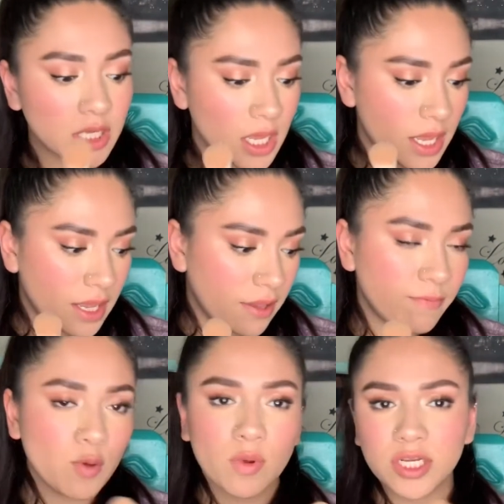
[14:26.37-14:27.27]
If you
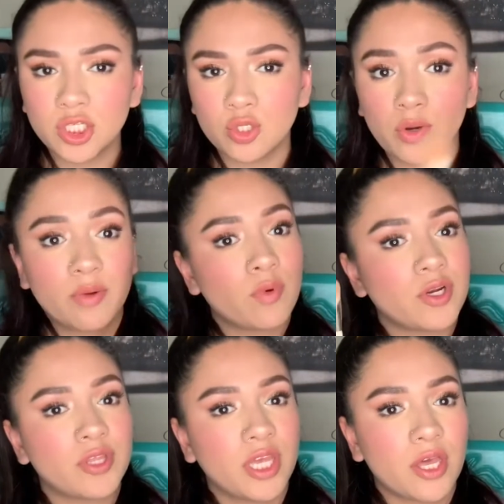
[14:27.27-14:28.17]
wanted to try one or the
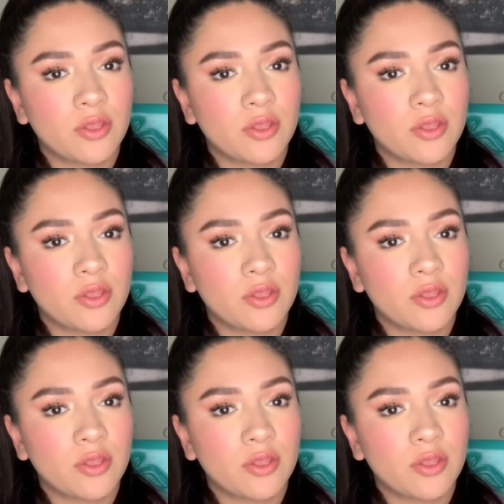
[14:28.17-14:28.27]
other,